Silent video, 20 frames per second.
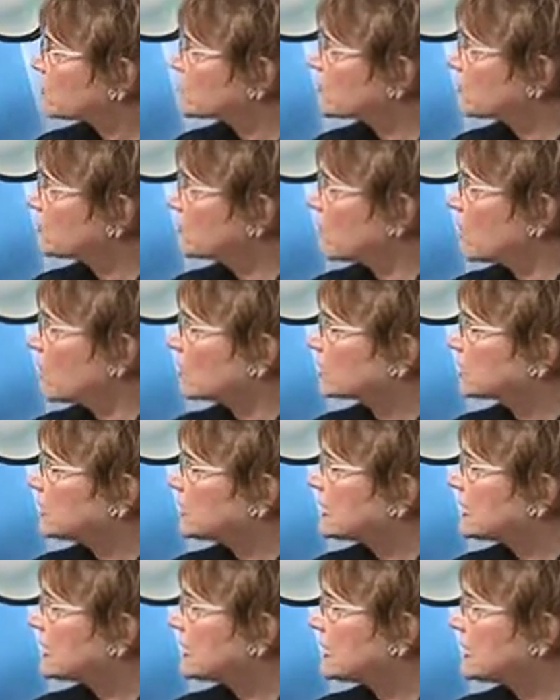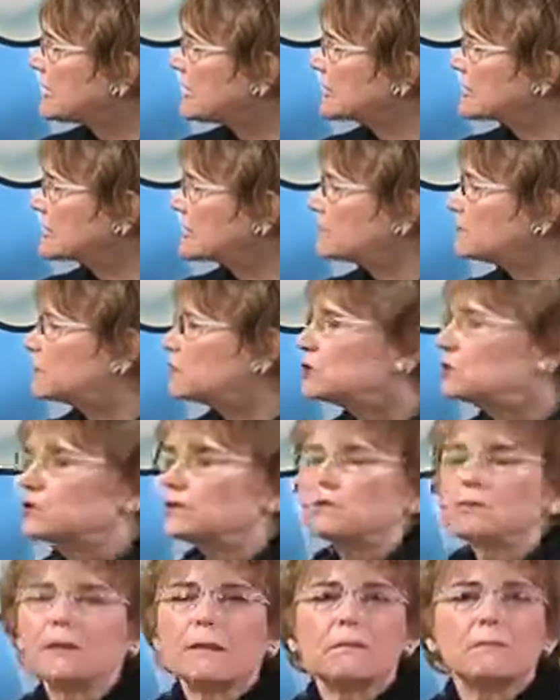of all, He's given
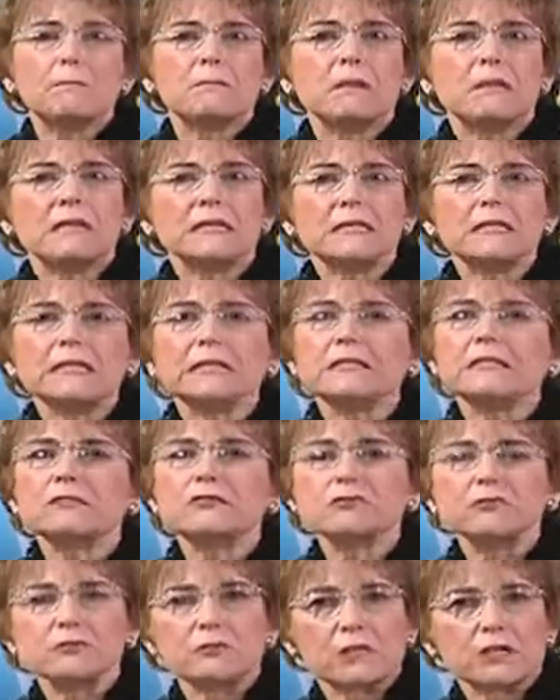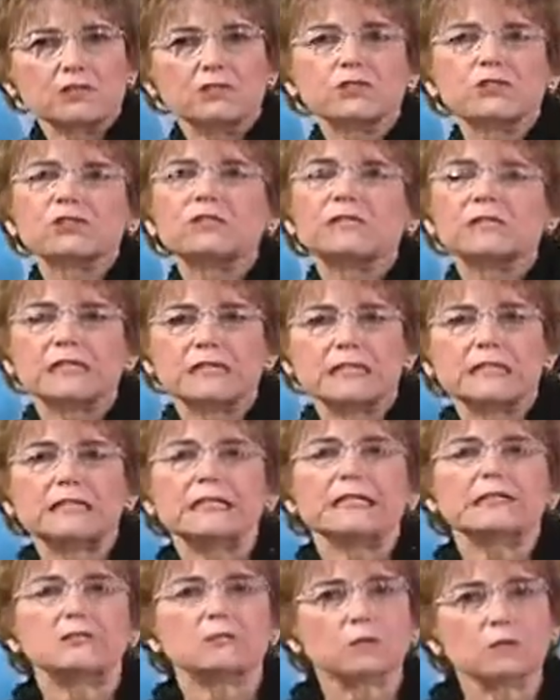you many instructions in
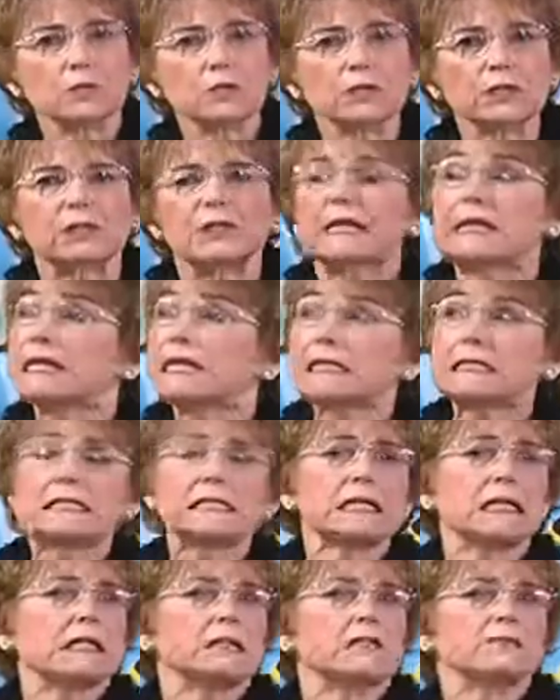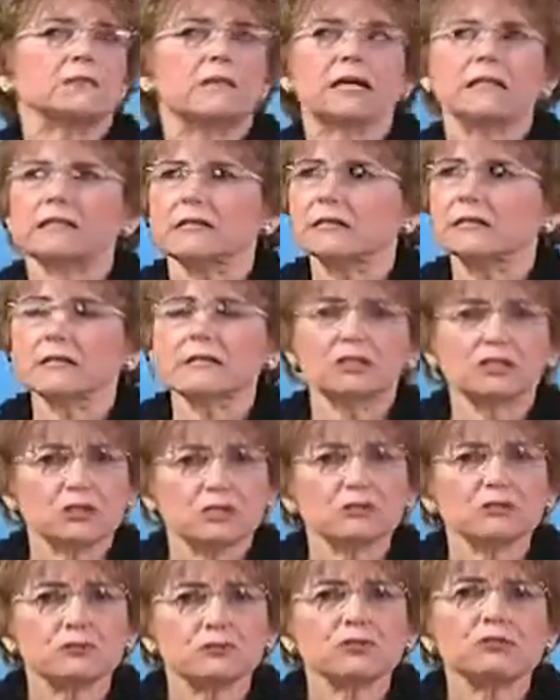His Word. It's kind of like the
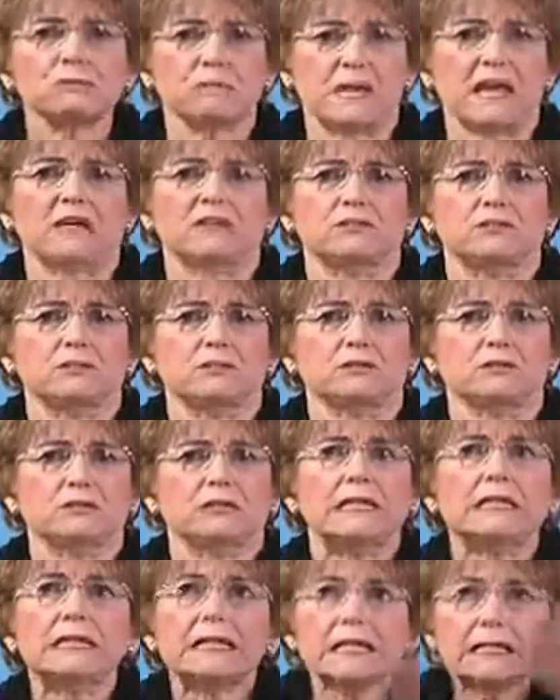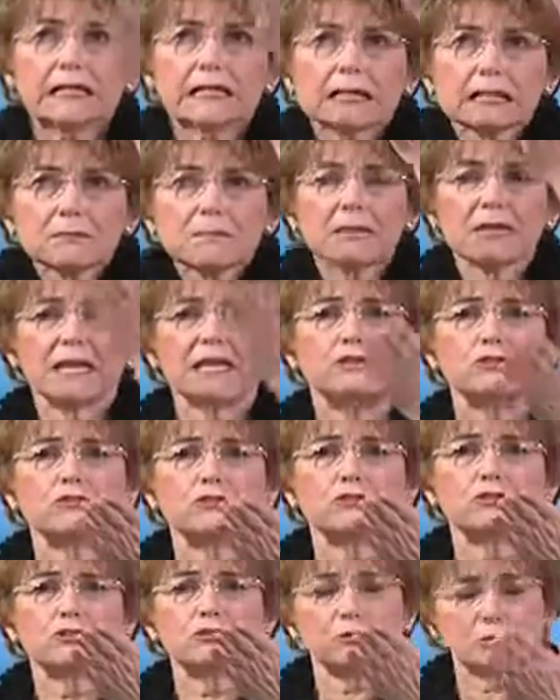user's manual. He
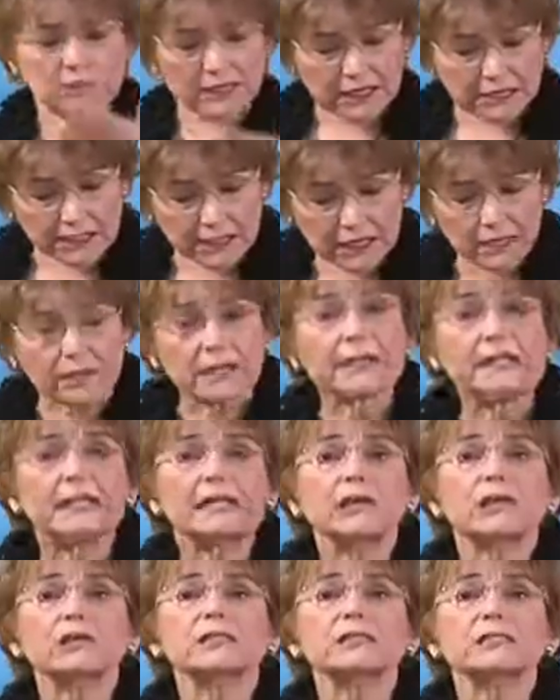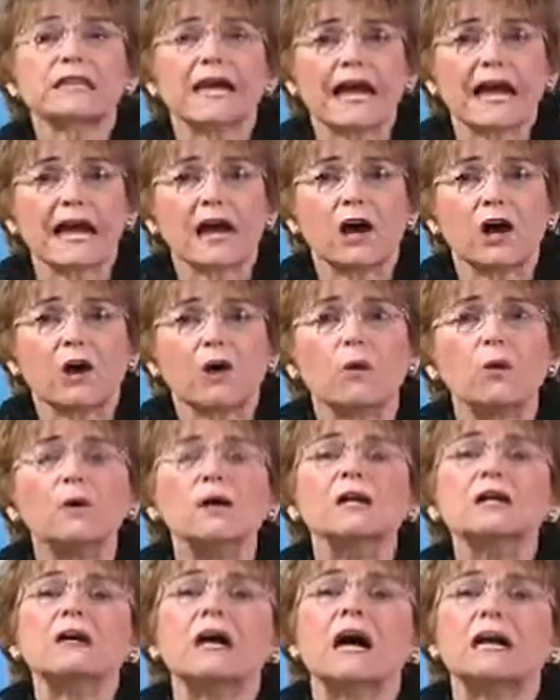made you. Here's how
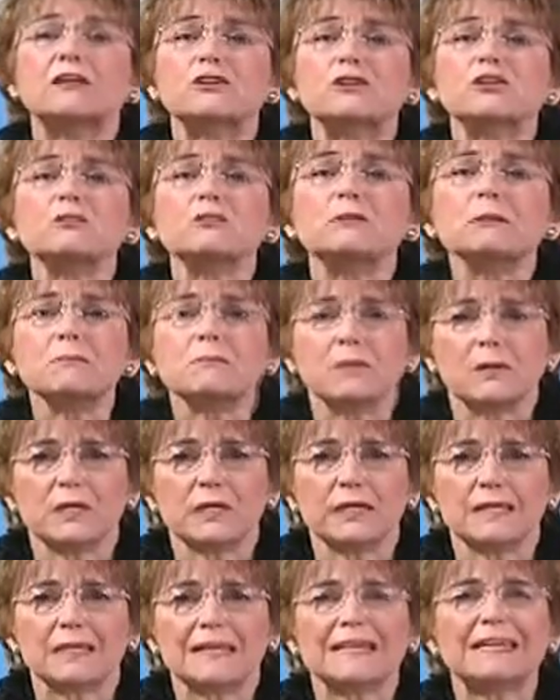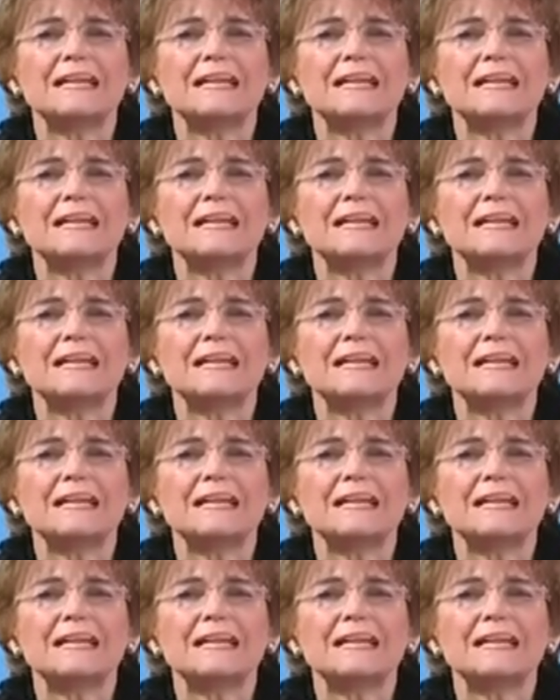a human being